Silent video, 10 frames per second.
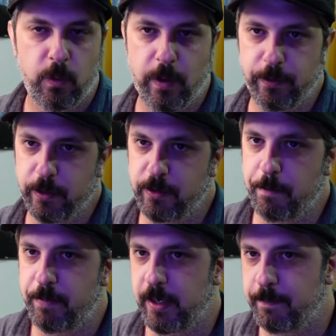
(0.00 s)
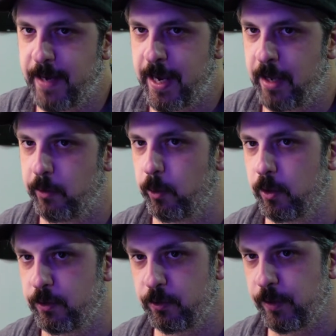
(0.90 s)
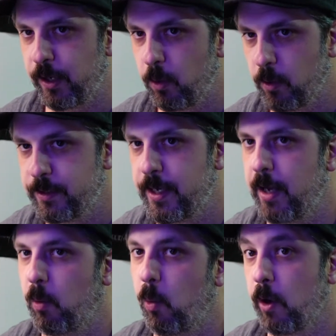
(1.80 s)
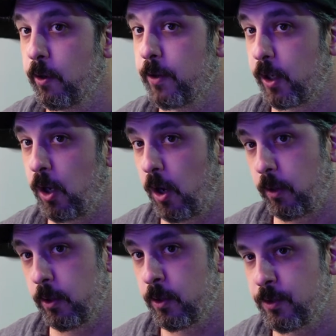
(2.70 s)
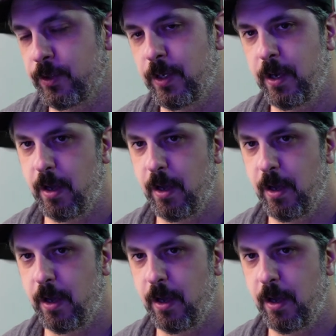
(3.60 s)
whether it's a big band or a string quartet. What are the colors